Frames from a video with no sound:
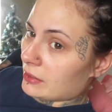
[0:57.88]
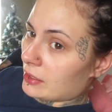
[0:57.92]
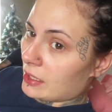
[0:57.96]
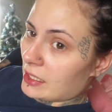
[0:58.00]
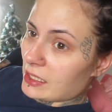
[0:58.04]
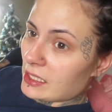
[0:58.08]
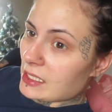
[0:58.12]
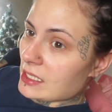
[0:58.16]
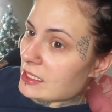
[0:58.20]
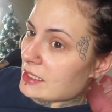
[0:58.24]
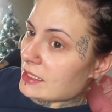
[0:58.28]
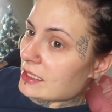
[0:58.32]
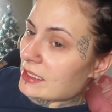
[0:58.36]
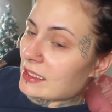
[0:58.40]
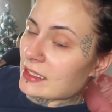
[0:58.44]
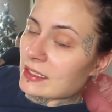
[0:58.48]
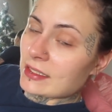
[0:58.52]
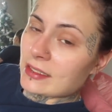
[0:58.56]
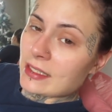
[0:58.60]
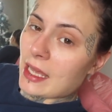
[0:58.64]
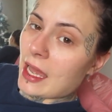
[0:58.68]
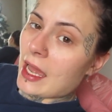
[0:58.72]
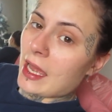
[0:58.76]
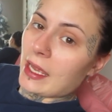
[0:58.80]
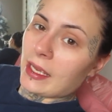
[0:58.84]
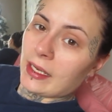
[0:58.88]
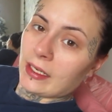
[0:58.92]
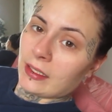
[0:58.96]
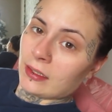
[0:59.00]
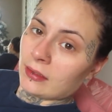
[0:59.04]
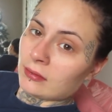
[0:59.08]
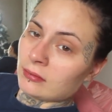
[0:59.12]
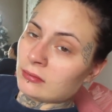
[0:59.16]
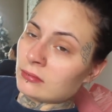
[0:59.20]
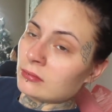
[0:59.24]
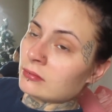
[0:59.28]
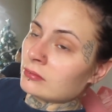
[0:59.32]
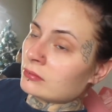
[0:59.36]
easy to say.
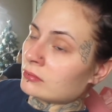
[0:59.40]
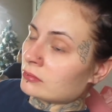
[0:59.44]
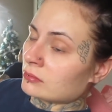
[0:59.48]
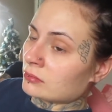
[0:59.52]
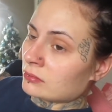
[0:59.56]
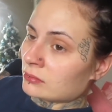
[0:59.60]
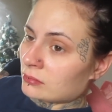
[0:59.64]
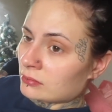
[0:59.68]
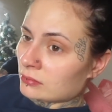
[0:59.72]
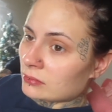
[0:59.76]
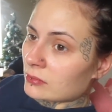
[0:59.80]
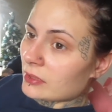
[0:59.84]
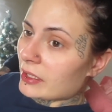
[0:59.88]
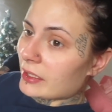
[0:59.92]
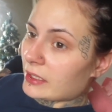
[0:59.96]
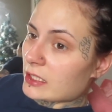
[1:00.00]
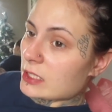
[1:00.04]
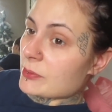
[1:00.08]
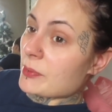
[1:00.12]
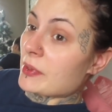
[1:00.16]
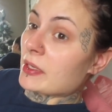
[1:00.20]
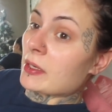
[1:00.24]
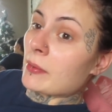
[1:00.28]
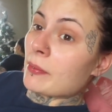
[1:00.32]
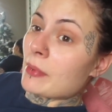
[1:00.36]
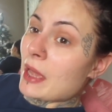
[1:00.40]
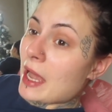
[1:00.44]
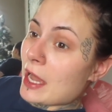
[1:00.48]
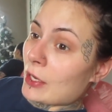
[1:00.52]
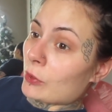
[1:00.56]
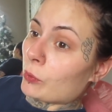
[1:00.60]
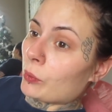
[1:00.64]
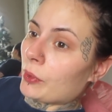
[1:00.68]
It's been a bad